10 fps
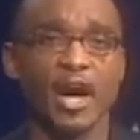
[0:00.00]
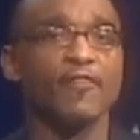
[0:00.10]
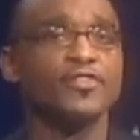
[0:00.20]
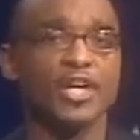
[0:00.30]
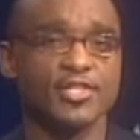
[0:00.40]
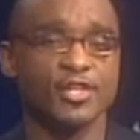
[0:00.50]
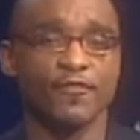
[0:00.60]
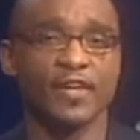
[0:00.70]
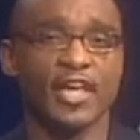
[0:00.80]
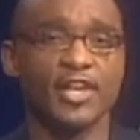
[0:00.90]
of
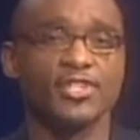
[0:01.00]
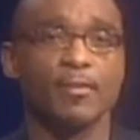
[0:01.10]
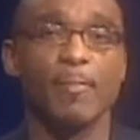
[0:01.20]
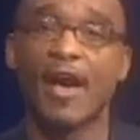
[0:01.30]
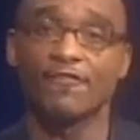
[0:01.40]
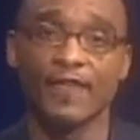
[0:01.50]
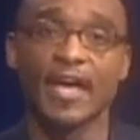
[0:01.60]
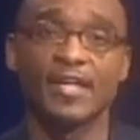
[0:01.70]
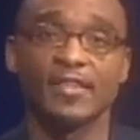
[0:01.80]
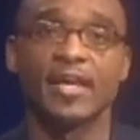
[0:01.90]
justification by
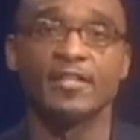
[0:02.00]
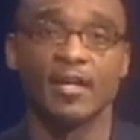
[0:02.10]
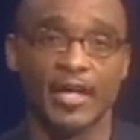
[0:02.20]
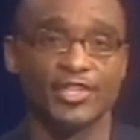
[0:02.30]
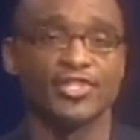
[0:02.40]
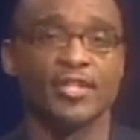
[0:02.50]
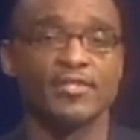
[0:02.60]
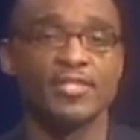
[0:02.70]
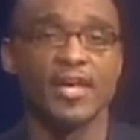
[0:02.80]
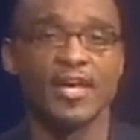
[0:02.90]
faith in Galatians